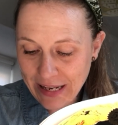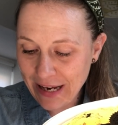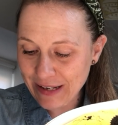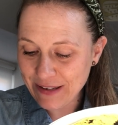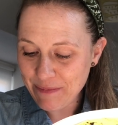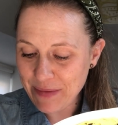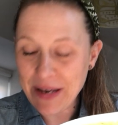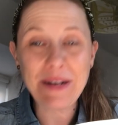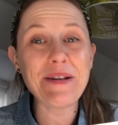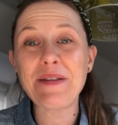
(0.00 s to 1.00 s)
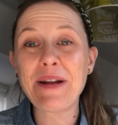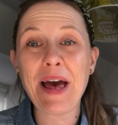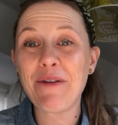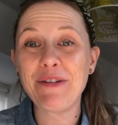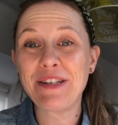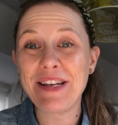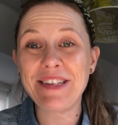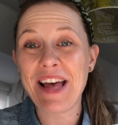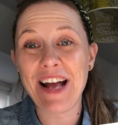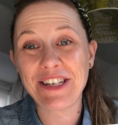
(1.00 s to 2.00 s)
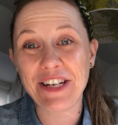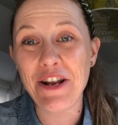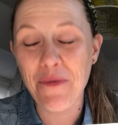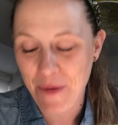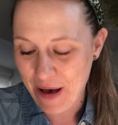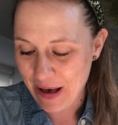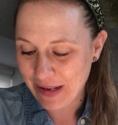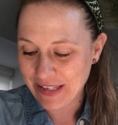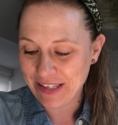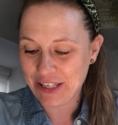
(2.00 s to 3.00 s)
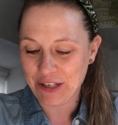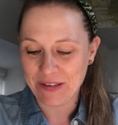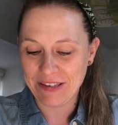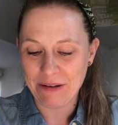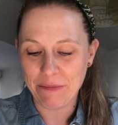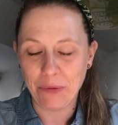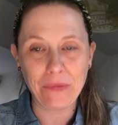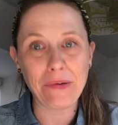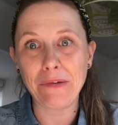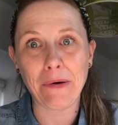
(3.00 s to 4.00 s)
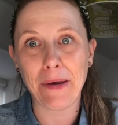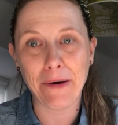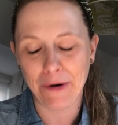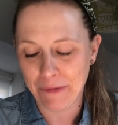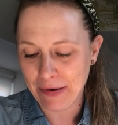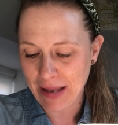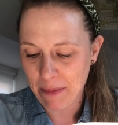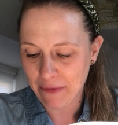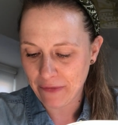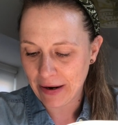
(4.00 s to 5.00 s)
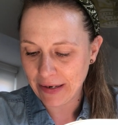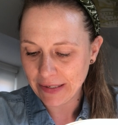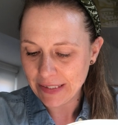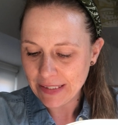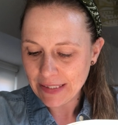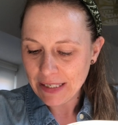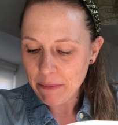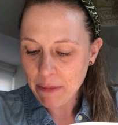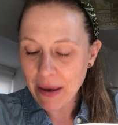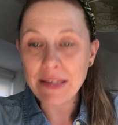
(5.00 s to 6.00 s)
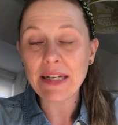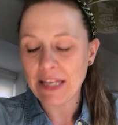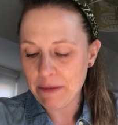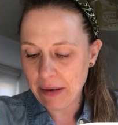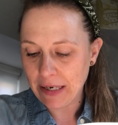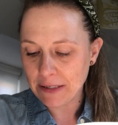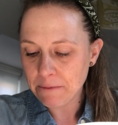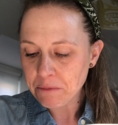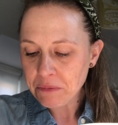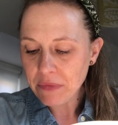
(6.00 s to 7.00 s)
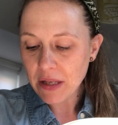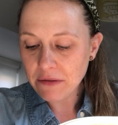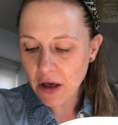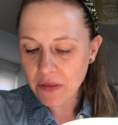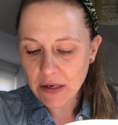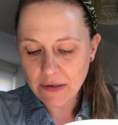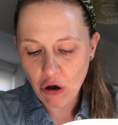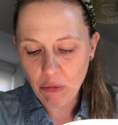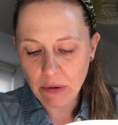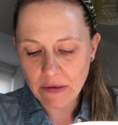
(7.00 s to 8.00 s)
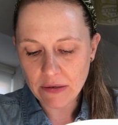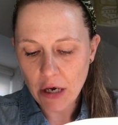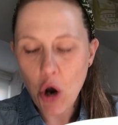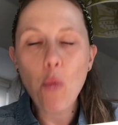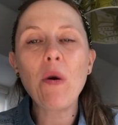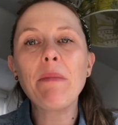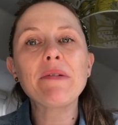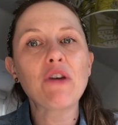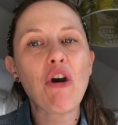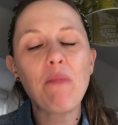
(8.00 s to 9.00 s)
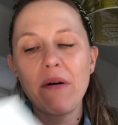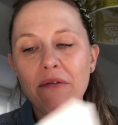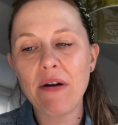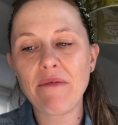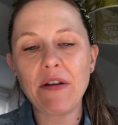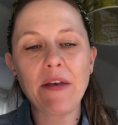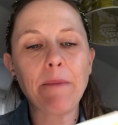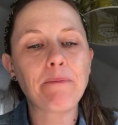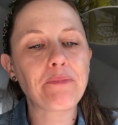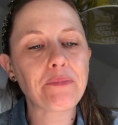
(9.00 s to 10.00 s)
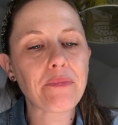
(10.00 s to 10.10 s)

saying something in another language that isn't actually words, it's just symbols, so I can't read that, I'm afraid. But basically it means, "Nothing is hopeless, we must hope for everything."